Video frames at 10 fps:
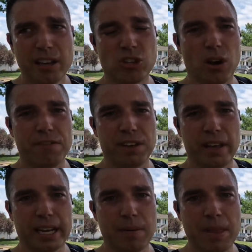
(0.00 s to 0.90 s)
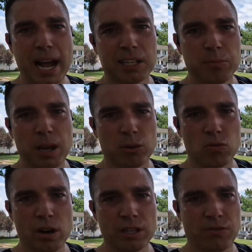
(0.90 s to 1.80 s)
So I feel like I'm not going to be able to
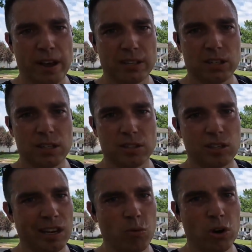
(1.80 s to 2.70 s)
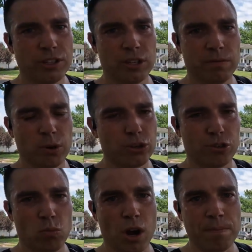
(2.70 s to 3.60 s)
run as fast in these as I was in
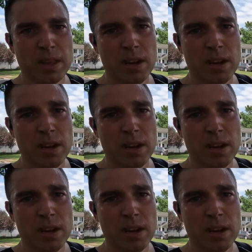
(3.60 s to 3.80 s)
version 1.